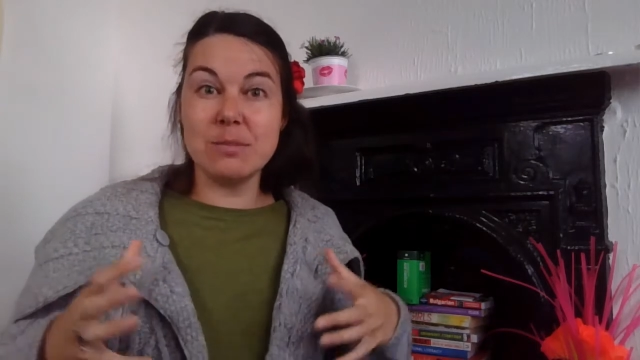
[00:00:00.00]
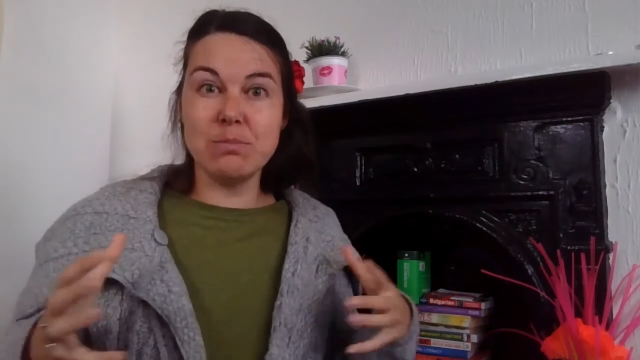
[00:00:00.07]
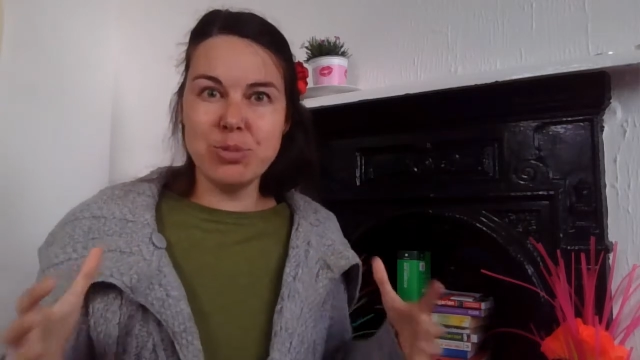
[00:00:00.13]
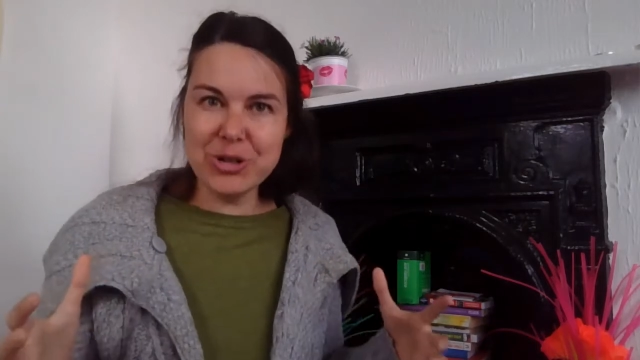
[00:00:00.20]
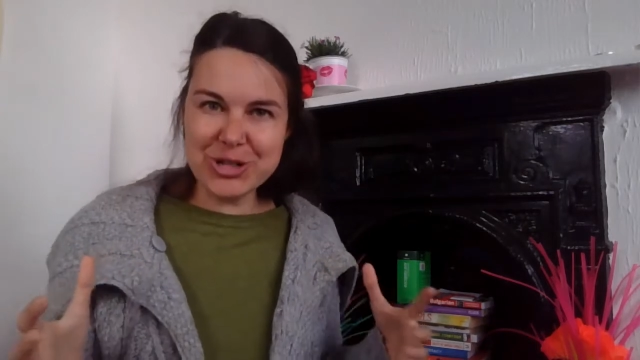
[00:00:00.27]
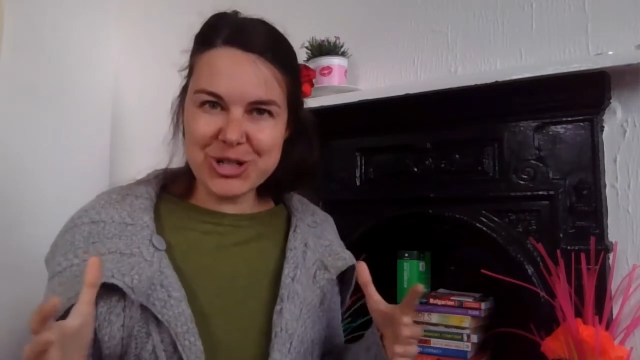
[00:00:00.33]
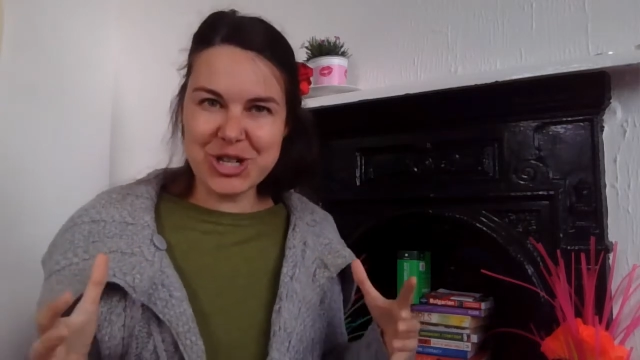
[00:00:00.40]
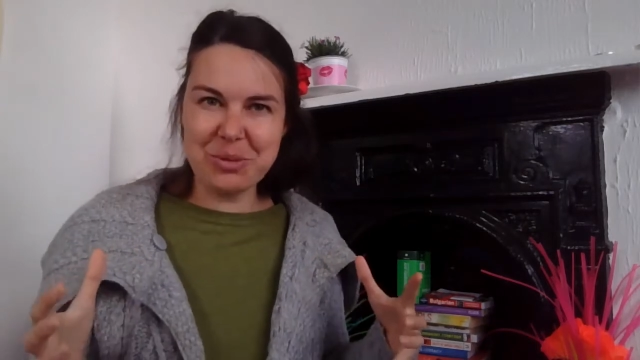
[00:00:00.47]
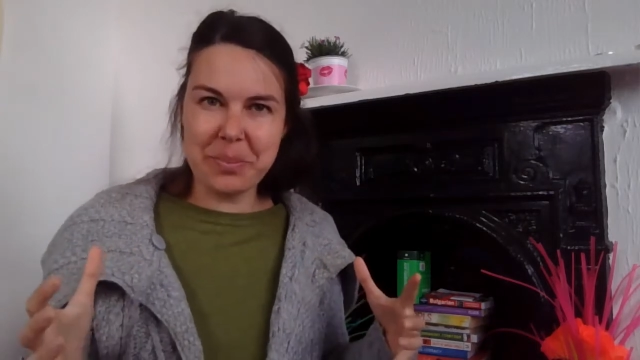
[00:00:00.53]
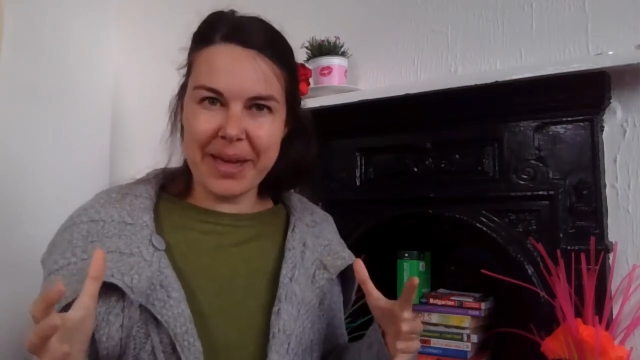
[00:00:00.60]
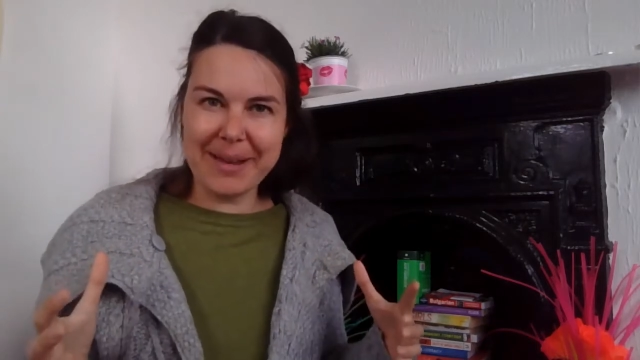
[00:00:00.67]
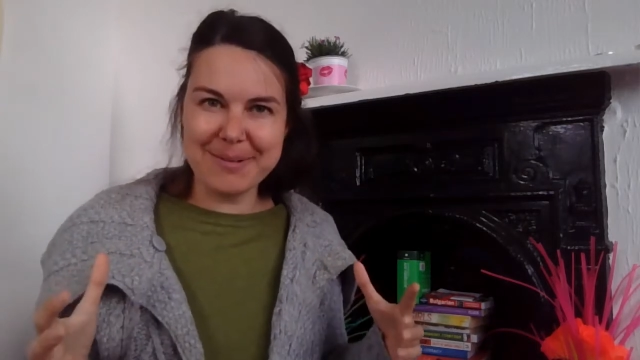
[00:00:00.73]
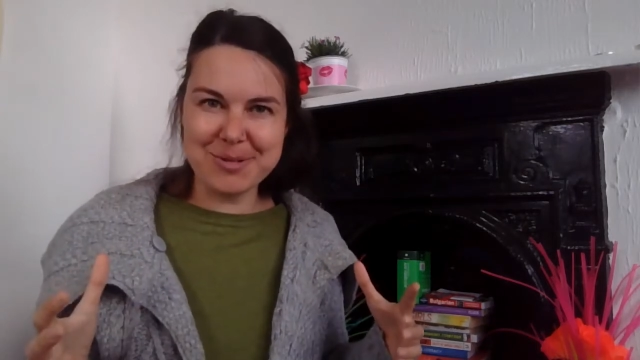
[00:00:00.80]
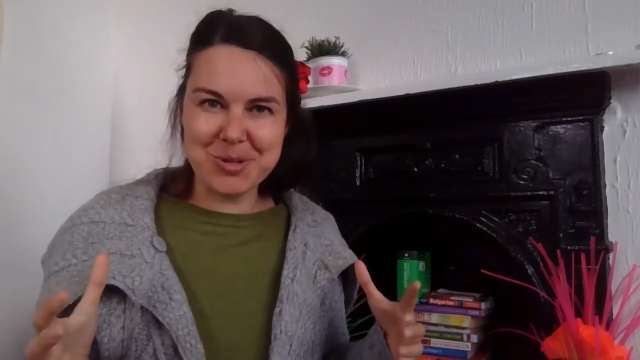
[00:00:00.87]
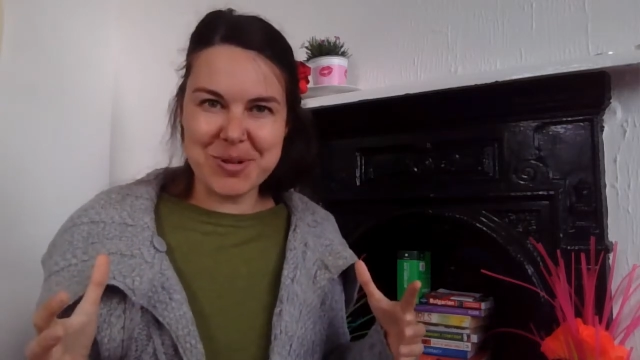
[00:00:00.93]
and pushing
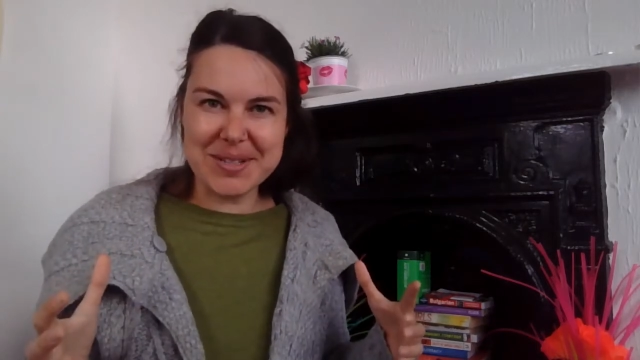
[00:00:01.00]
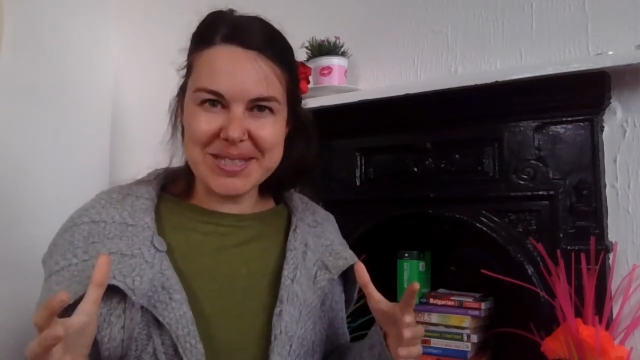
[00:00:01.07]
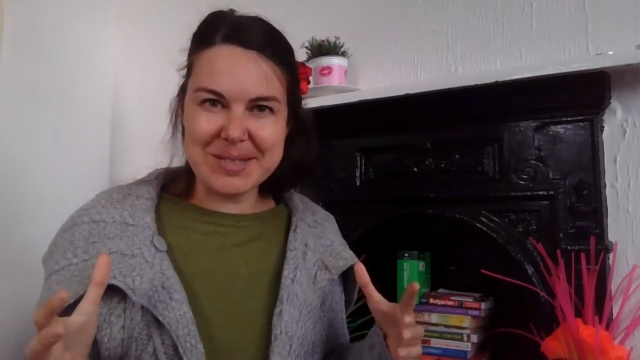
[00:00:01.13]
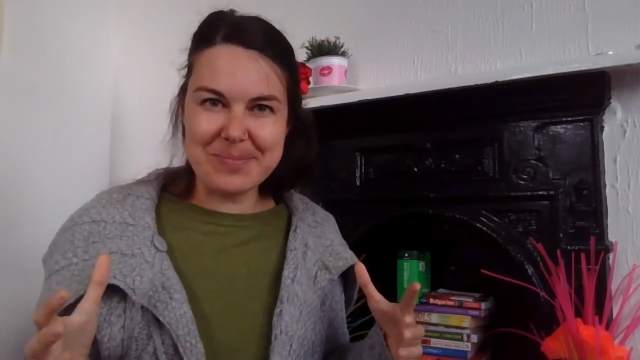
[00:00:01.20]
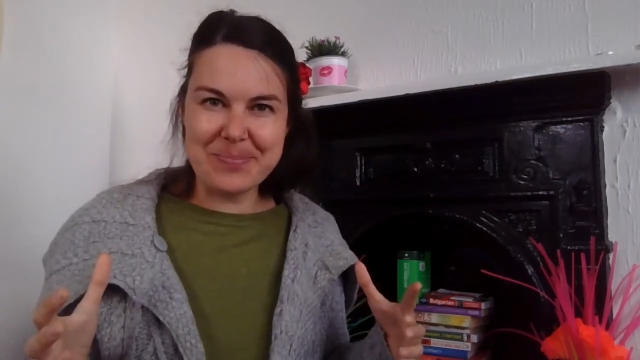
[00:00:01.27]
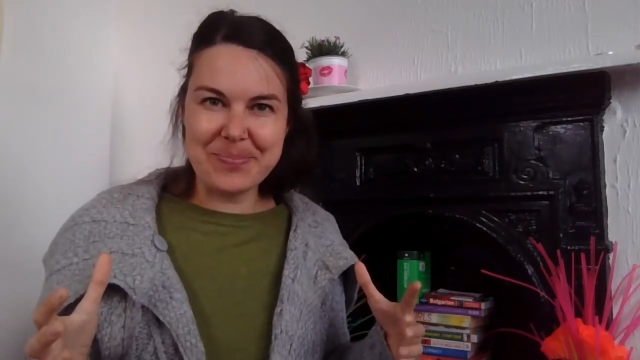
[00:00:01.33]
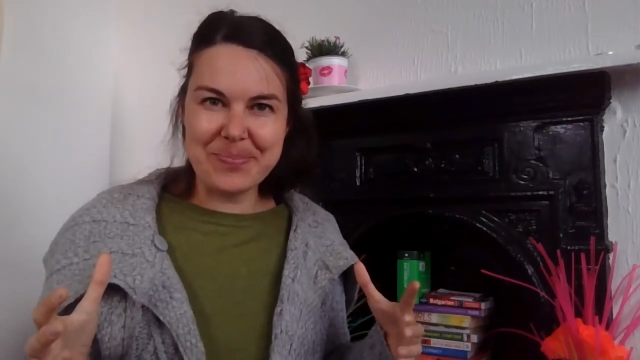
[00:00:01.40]
boundaries.